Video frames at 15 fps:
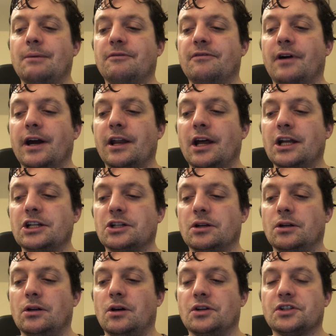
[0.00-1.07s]

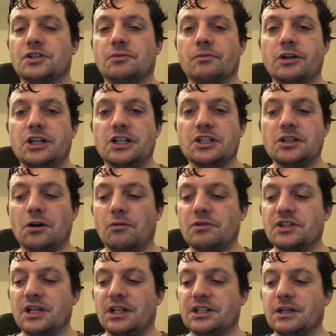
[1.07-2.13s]
Financial loss, which is not
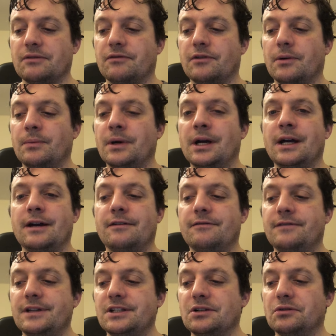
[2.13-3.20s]
resulting from
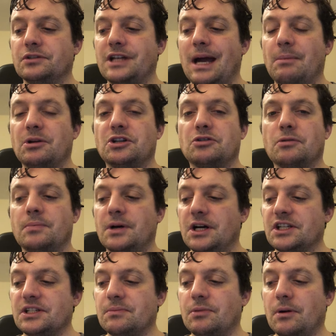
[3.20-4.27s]
physical damage to a
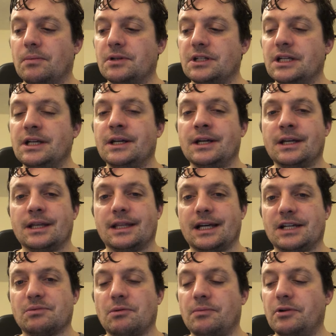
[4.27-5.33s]
person or property,
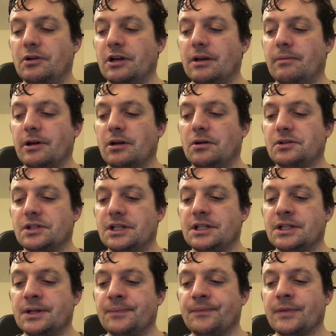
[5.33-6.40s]
that's what pure economic loss
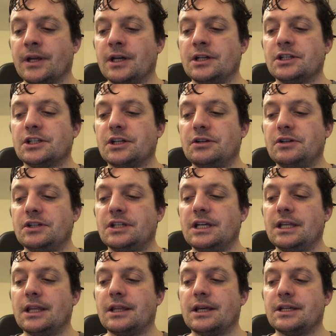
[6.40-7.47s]
is. So you
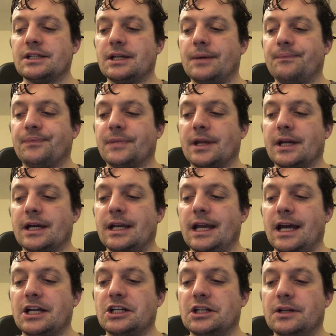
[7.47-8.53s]
see that there's a
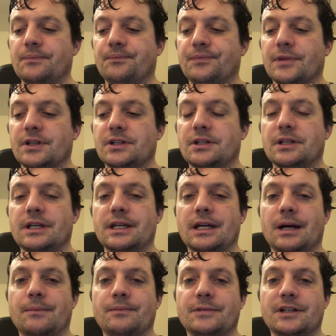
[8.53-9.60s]
connection to the
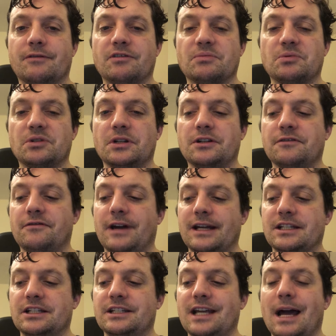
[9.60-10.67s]
difference between
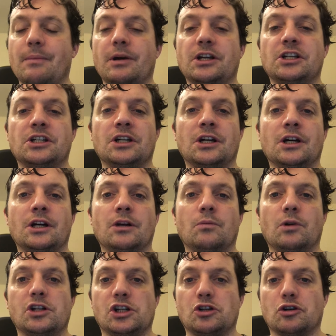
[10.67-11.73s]
defect and damage,
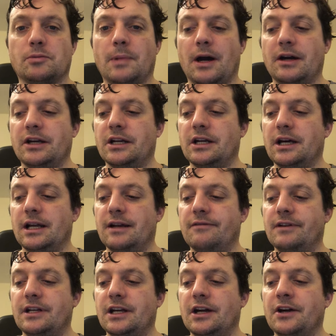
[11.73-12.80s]
which I talked about in an earlier
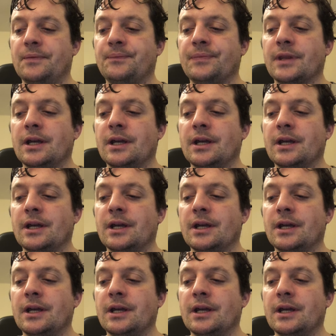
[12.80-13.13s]
video.